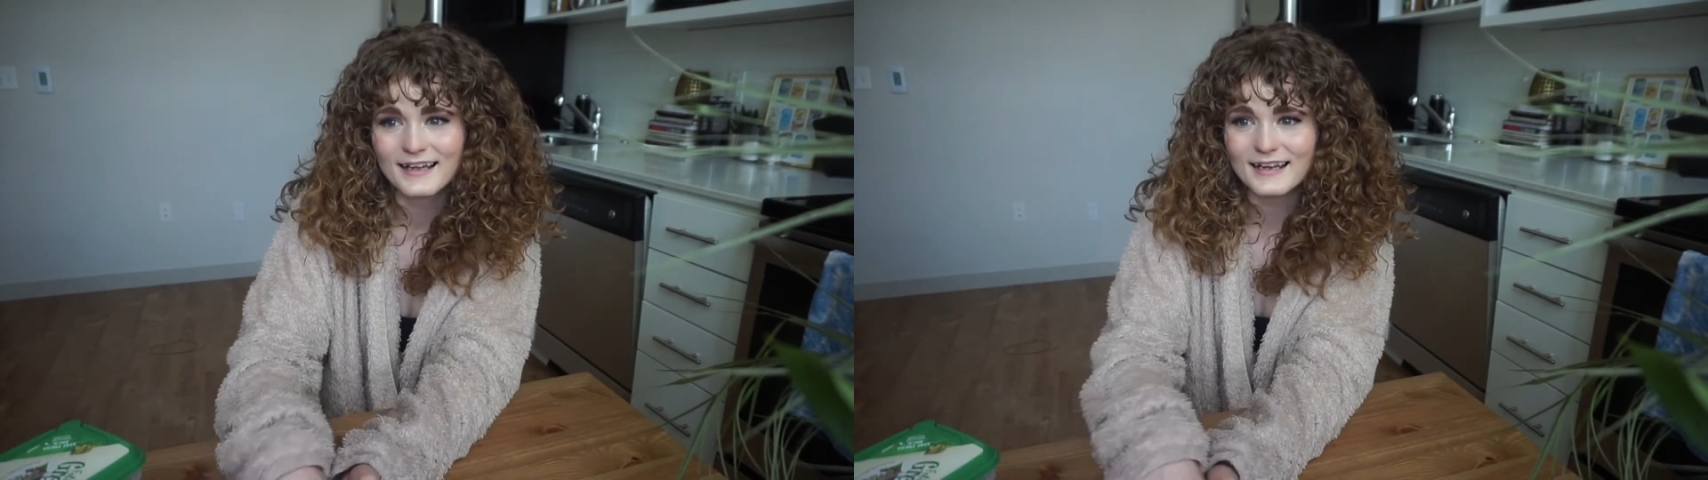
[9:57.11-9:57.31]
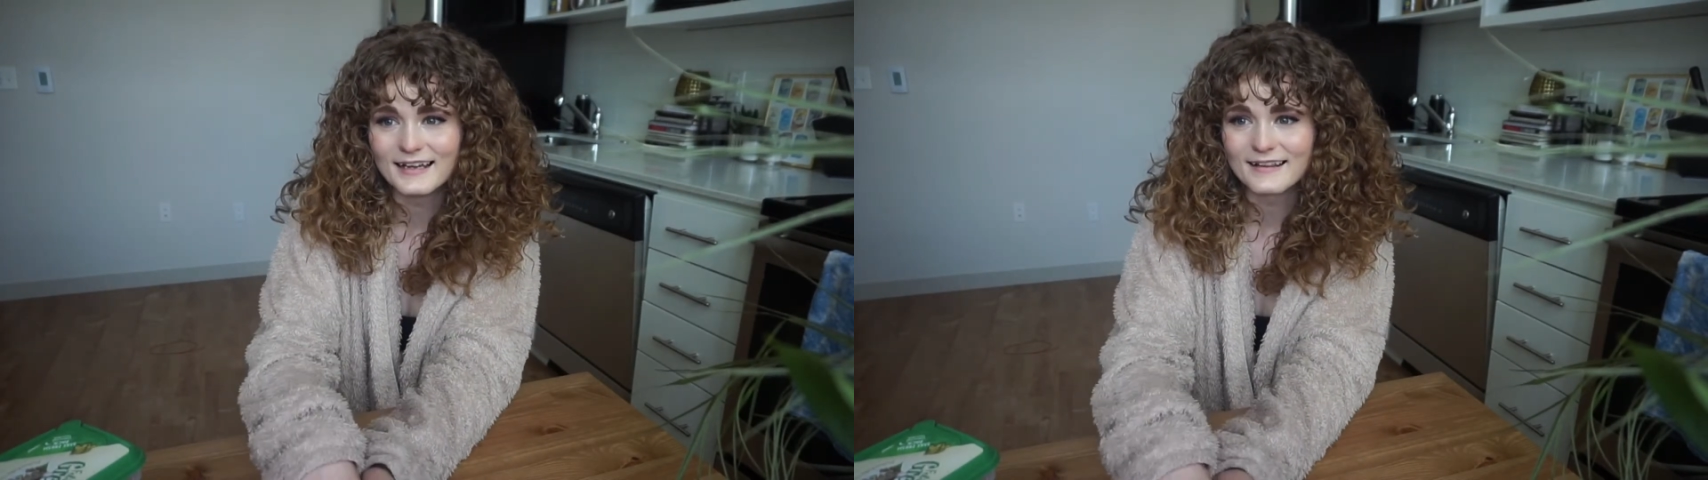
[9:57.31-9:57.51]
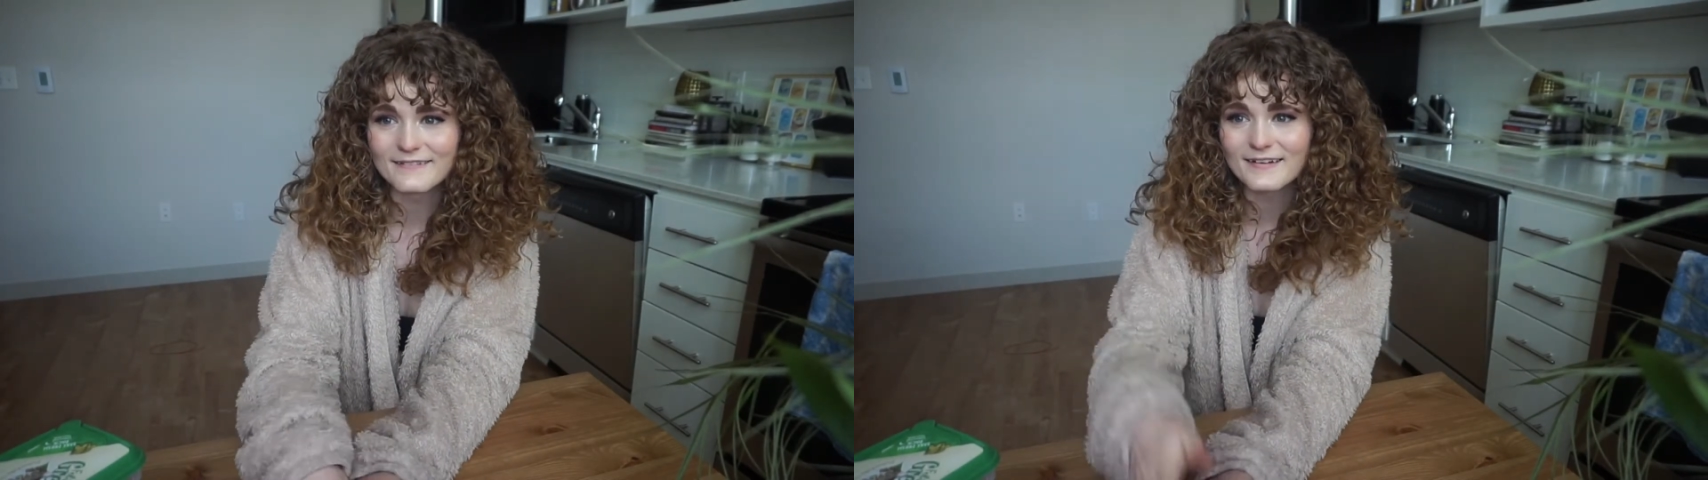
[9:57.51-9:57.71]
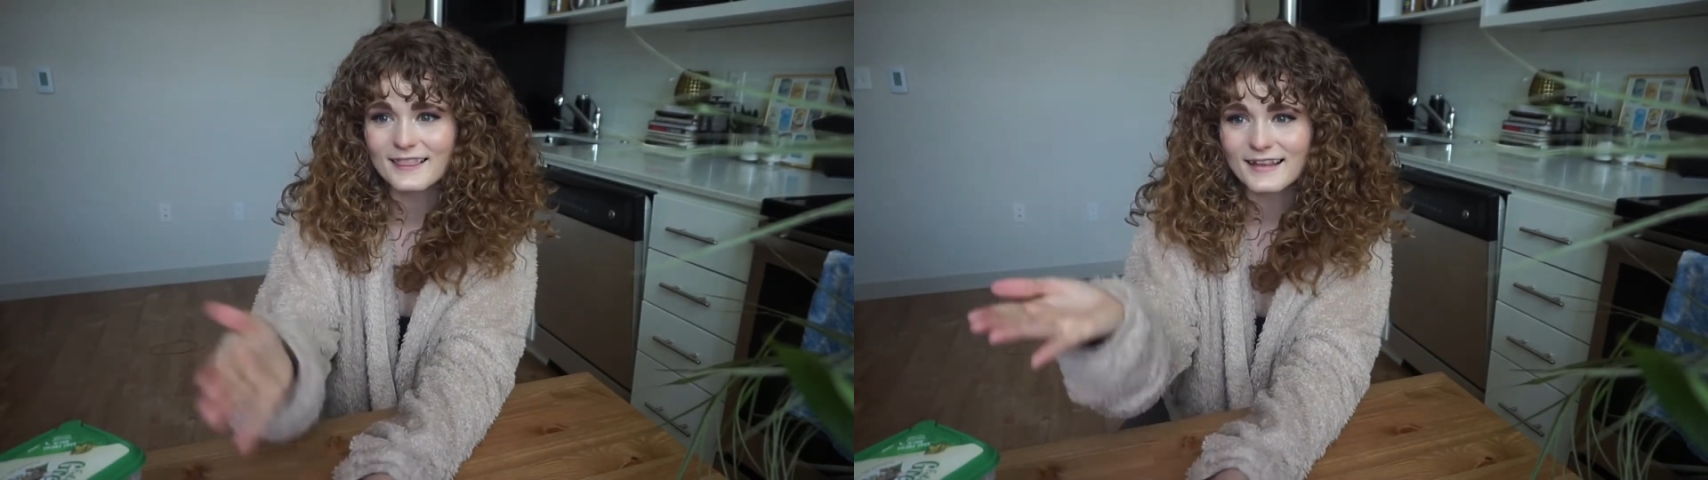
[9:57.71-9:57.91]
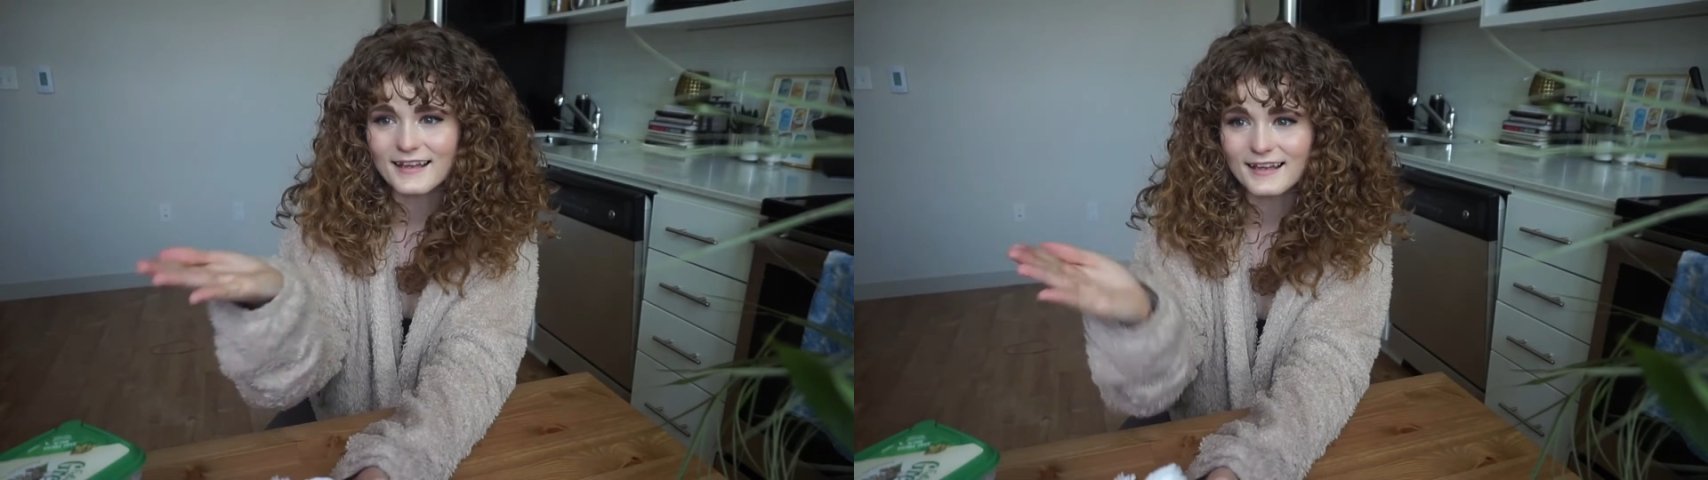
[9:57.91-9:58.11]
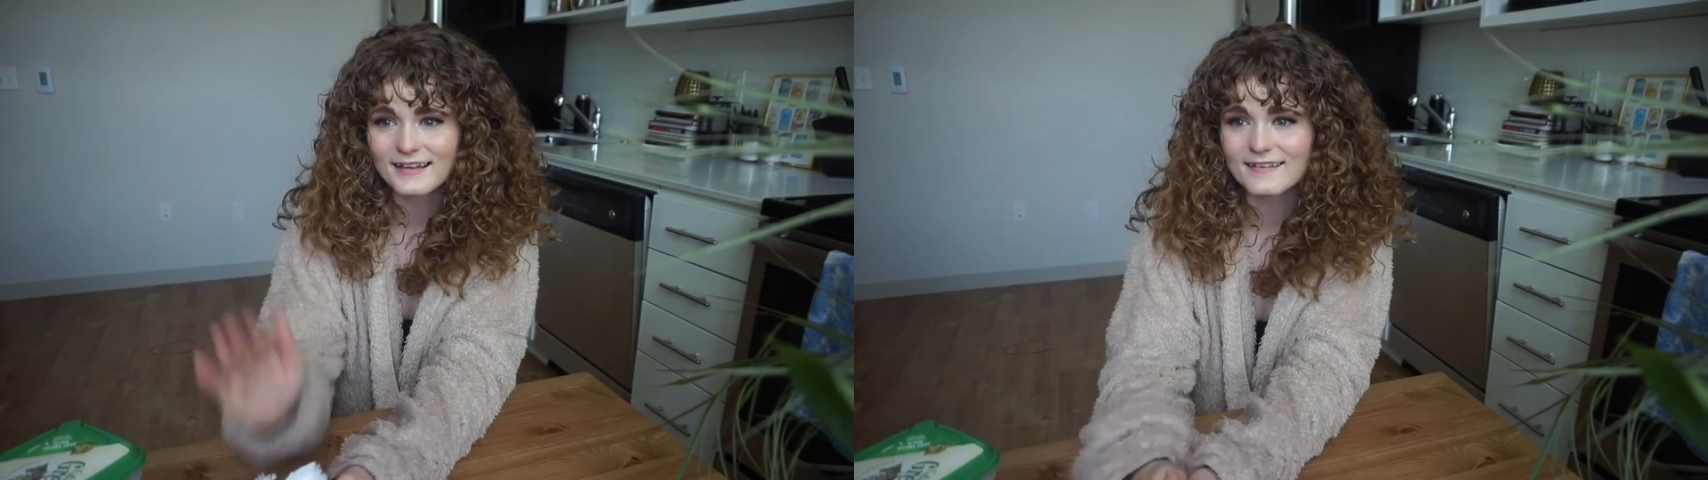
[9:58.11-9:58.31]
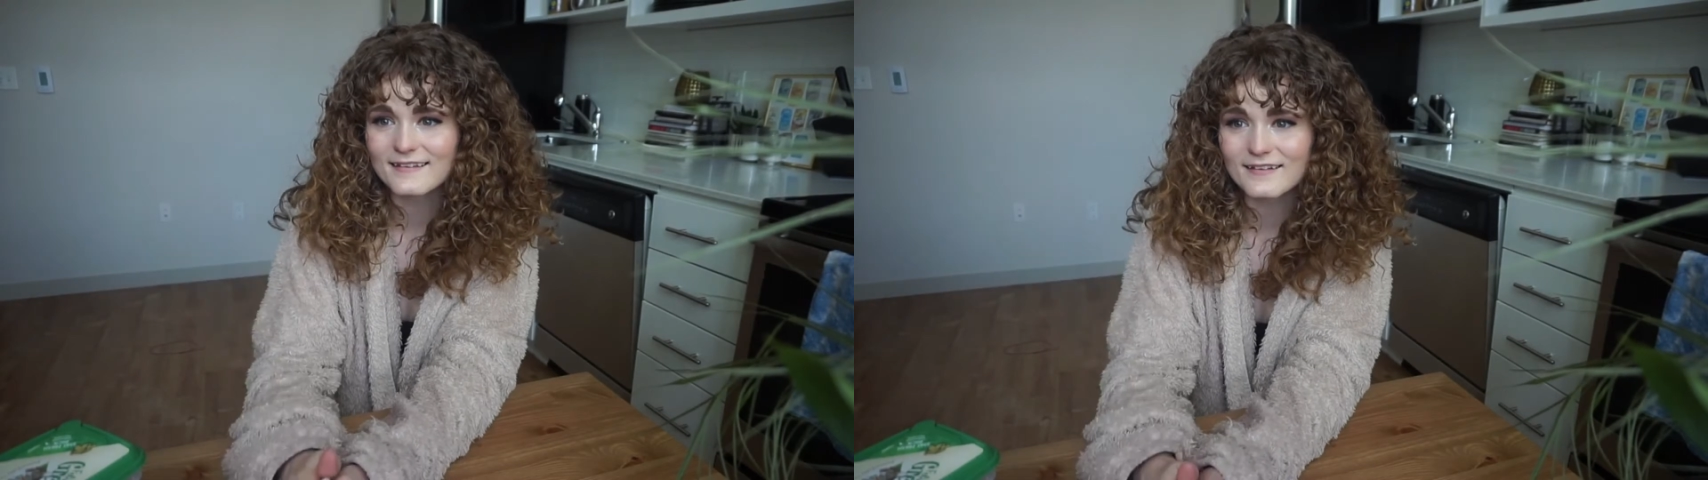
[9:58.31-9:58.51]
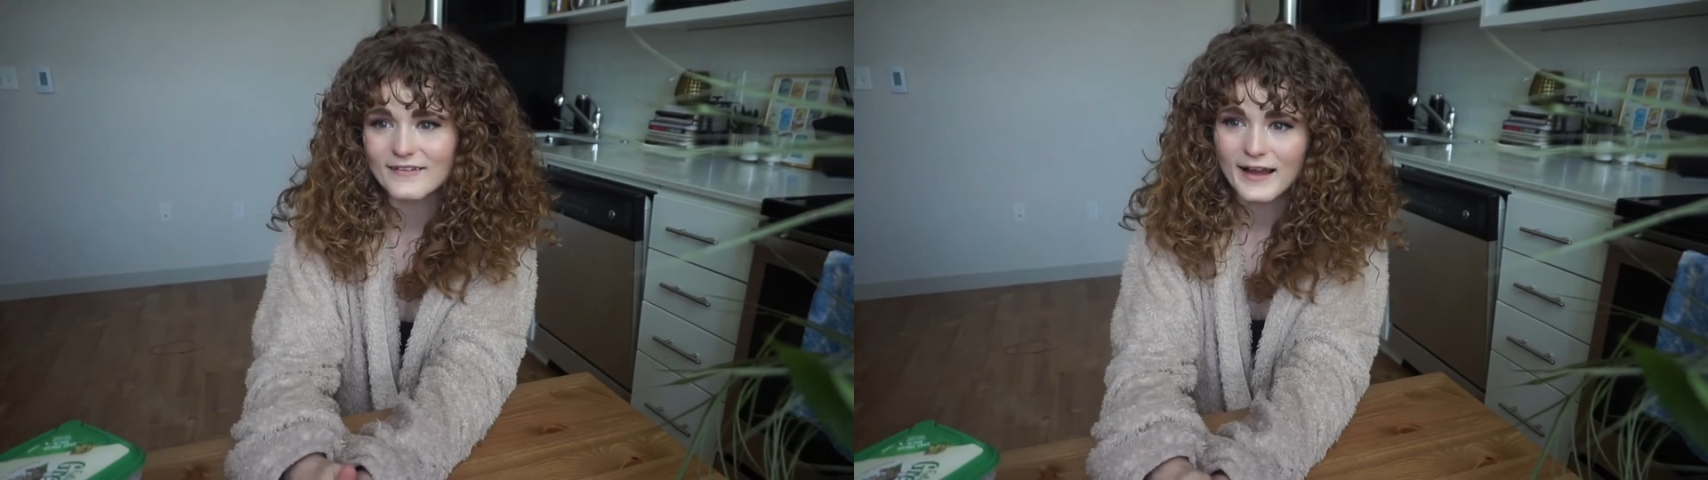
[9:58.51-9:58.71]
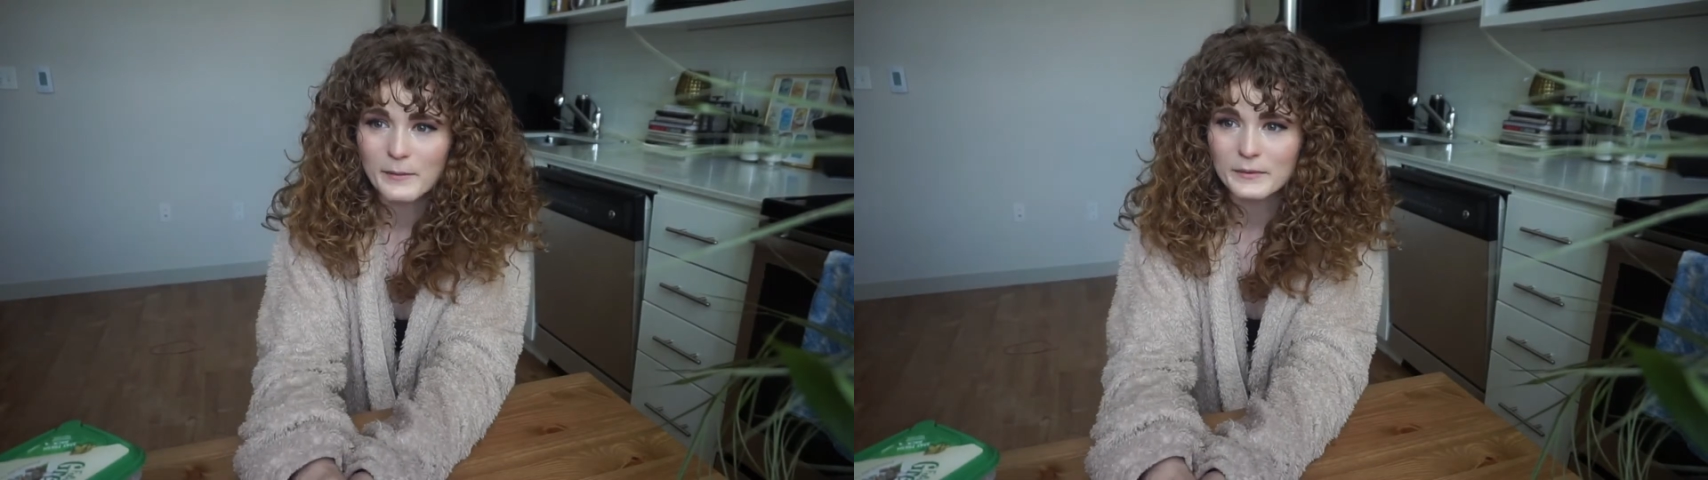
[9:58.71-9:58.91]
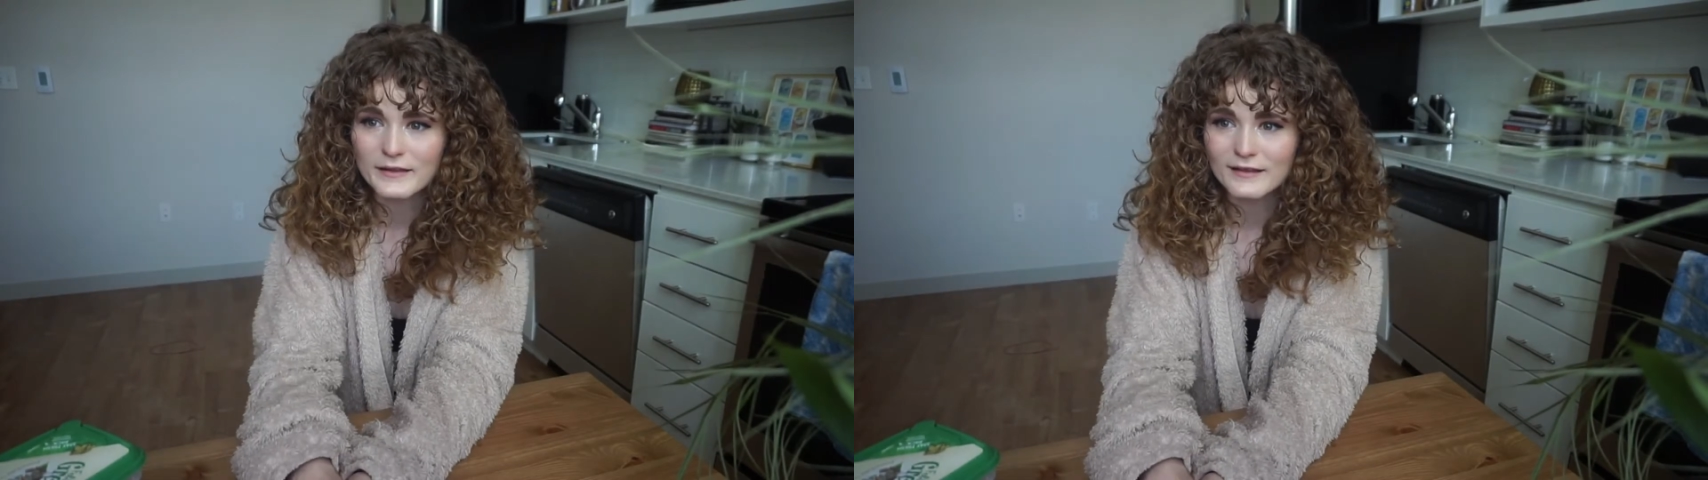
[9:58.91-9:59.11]
and the fact that he gets to live a
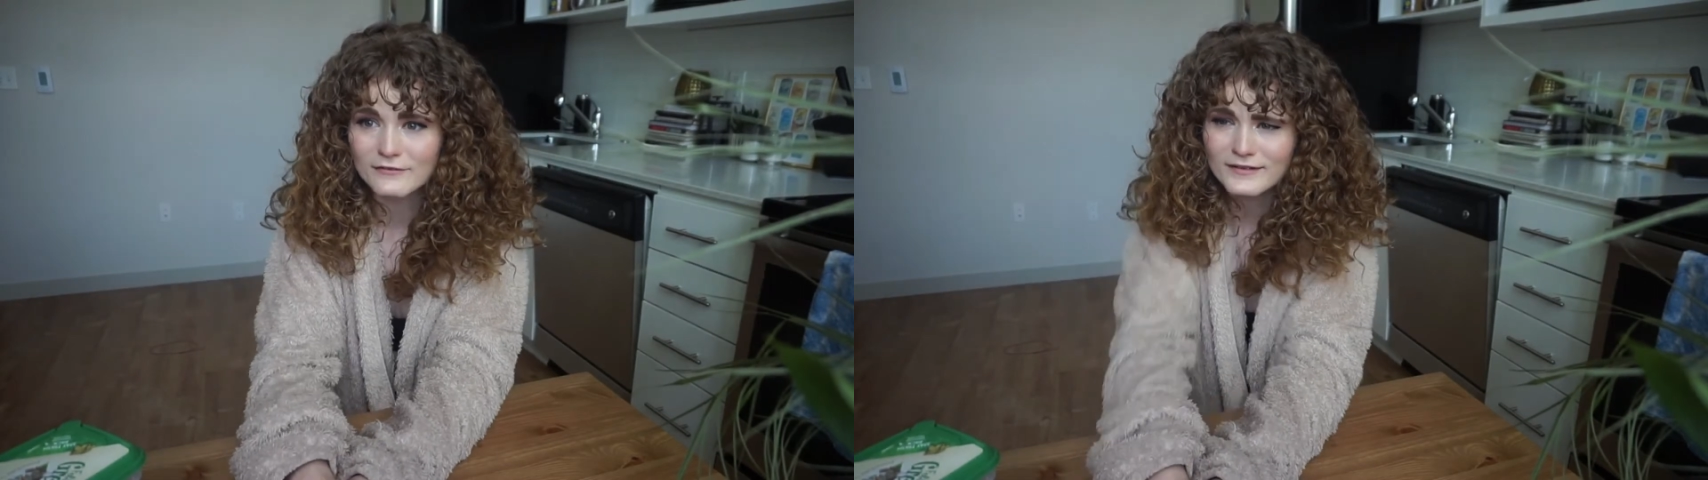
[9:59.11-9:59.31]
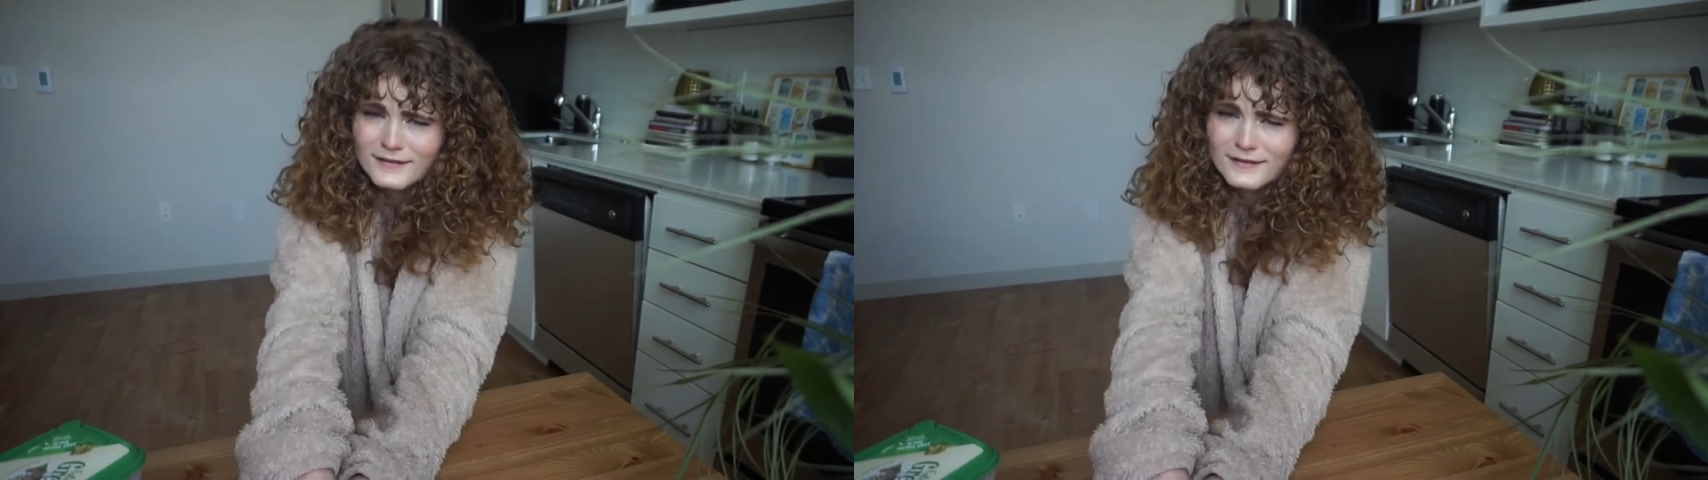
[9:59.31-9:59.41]
happy life